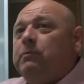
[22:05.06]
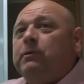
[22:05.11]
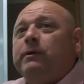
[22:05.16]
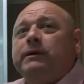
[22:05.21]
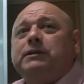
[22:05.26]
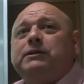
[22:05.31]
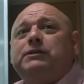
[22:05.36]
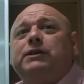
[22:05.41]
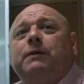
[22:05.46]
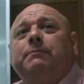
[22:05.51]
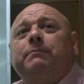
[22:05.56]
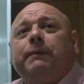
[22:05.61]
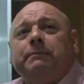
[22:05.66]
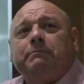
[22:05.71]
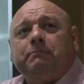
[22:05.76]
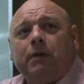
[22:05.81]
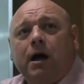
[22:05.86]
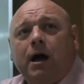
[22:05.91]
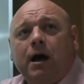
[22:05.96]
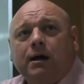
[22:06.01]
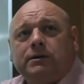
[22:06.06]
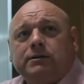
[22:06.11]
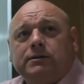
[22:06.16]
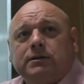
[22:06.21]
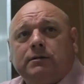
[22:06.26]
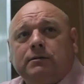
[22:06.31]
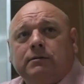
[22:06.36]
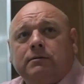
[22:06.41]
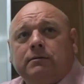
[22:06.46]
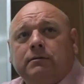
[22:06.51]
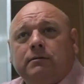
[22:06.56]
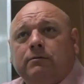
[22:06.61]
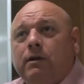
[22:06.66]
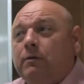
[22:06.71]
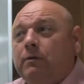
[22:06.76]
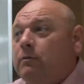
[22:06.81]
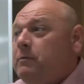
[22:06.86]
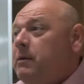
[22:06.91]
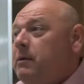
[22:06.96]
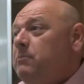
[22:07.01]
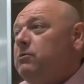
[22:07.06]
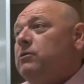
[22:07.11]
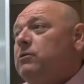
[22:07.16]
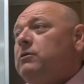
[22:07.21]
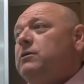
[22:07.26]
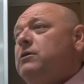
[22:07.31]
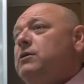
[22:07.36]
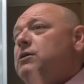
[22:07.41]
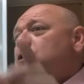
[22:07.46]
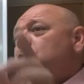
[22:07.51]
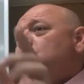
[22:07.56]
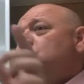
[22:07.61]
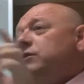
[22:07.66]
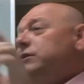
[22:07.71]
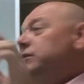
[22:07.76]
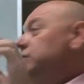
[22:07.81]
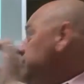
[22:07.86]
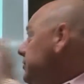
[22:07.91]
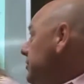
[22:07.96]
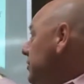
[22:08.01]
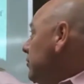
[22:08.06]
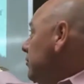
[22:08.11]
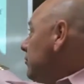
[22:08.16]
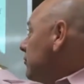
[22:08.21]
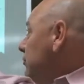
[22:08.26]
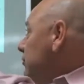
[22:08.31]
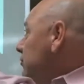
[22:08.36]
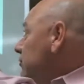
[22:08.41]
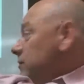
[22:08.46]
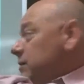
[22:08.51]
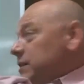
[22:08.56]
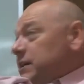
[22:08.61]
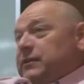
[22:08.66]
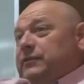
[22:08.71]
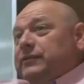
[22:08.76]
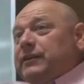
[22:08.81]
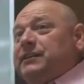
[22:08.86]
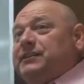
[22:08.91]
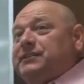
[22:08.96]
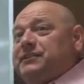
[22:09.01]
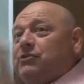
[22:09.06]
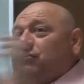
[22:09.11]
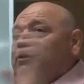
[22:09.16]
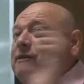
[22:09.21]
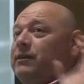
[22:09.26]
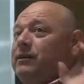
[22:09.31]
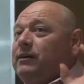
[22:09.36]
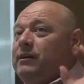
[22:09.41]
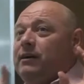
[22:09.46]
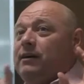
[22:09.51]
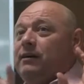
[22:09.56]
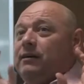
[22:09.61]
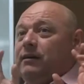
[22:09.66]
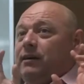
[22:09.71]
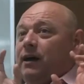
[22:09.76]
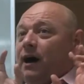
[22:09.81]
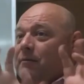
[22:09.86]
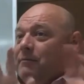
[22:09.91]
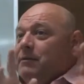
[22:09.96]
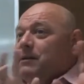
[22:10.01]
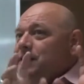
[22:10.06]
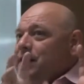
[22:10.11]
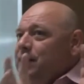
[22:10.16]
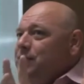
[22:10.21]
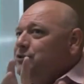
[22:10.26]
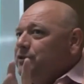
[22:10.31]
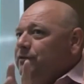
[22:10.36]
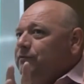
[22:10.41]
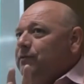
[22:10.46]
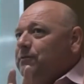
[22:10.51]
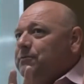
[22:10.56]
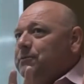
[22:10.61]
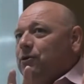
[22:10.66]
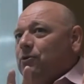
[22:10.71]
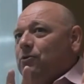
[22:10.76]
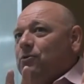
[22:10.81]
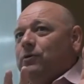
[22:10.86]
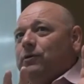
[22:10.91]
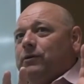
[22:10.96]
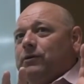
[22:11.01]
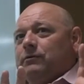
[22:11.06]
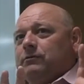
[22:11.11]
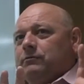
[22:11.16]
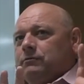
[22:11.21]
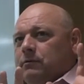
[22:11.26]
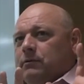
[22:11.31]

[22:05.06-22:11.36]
were putting stumbling blocks. Now remember, you can still do this and still get a commendation from the Lord.